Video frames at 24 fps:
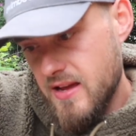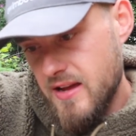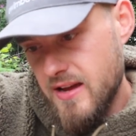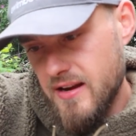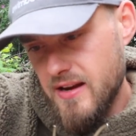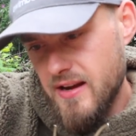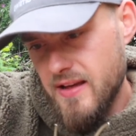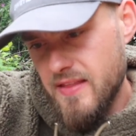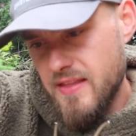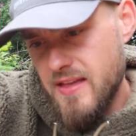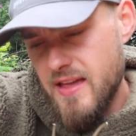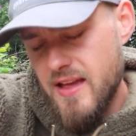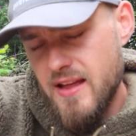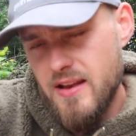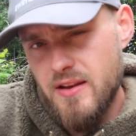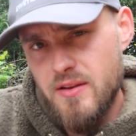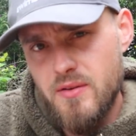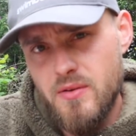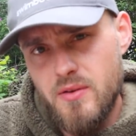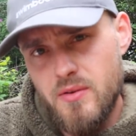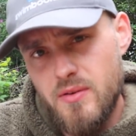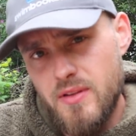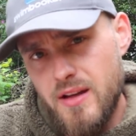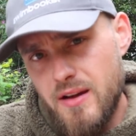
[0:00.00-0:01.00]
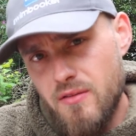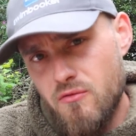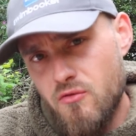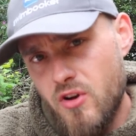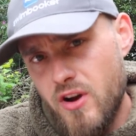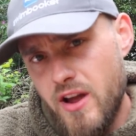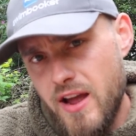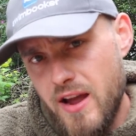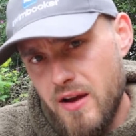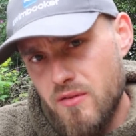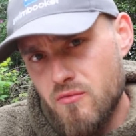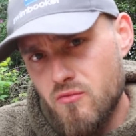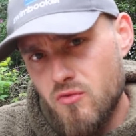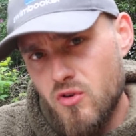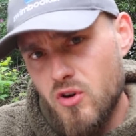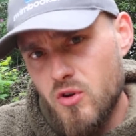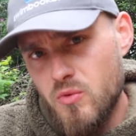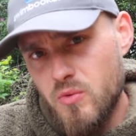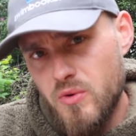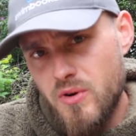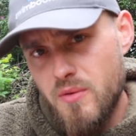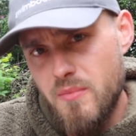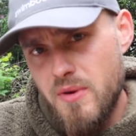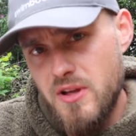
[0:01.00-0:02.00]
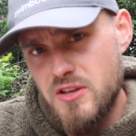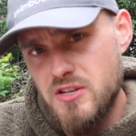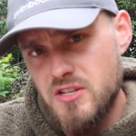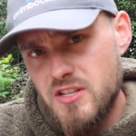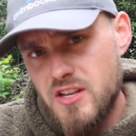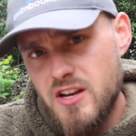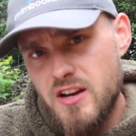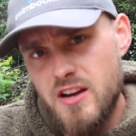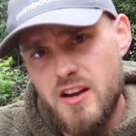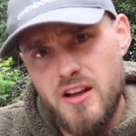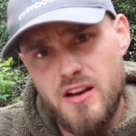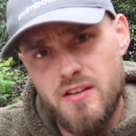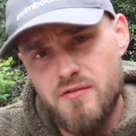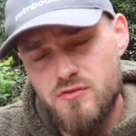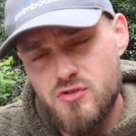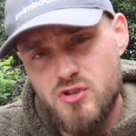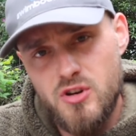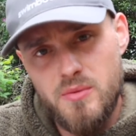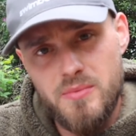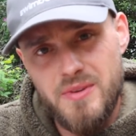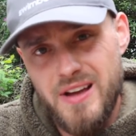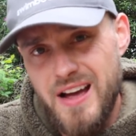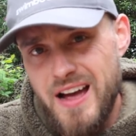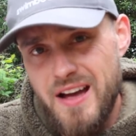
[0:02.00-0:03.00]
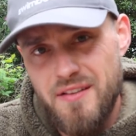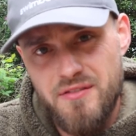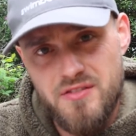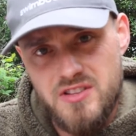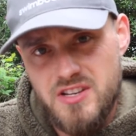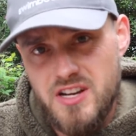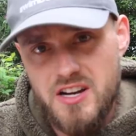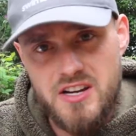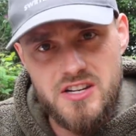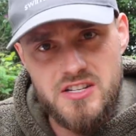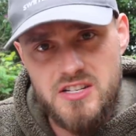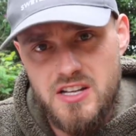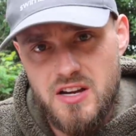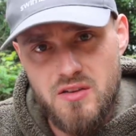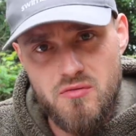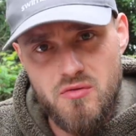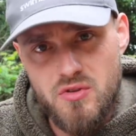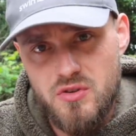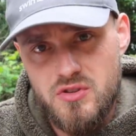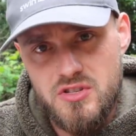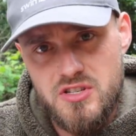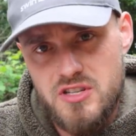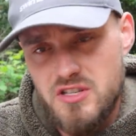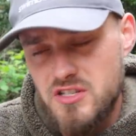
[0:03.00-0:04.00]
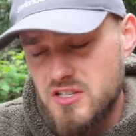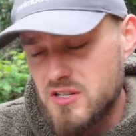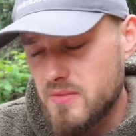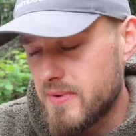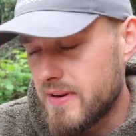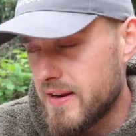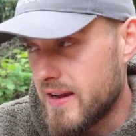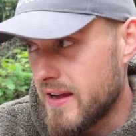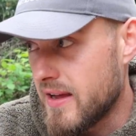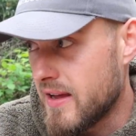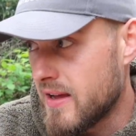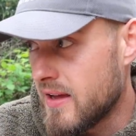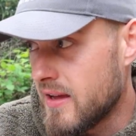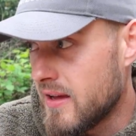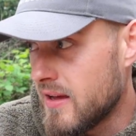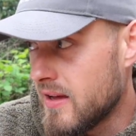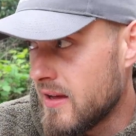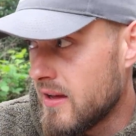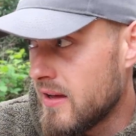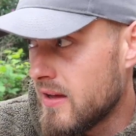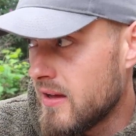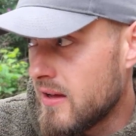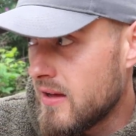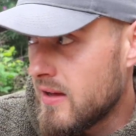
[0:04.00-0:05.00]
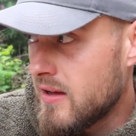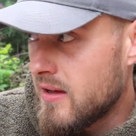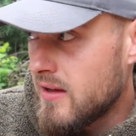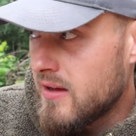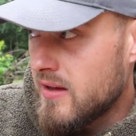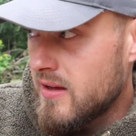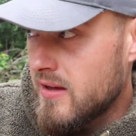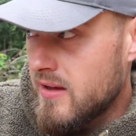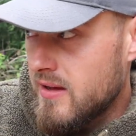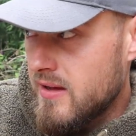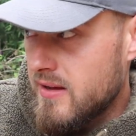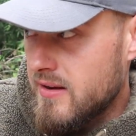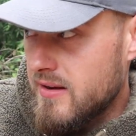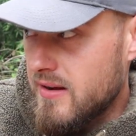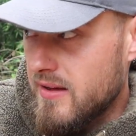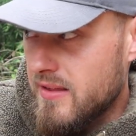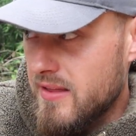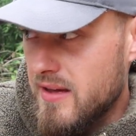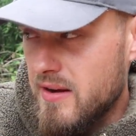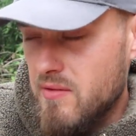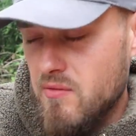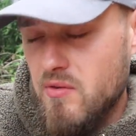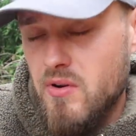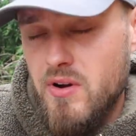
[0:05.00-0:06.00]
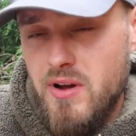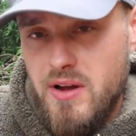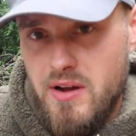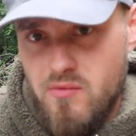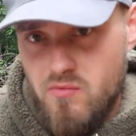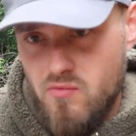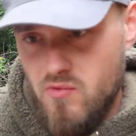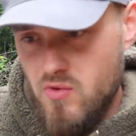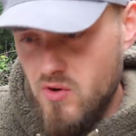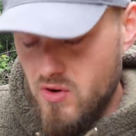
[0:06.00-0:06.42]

and at the end, that right hand rod where I mentioned earlier, I've dropped, I haven't touched that rod since I've been here. Now that right hand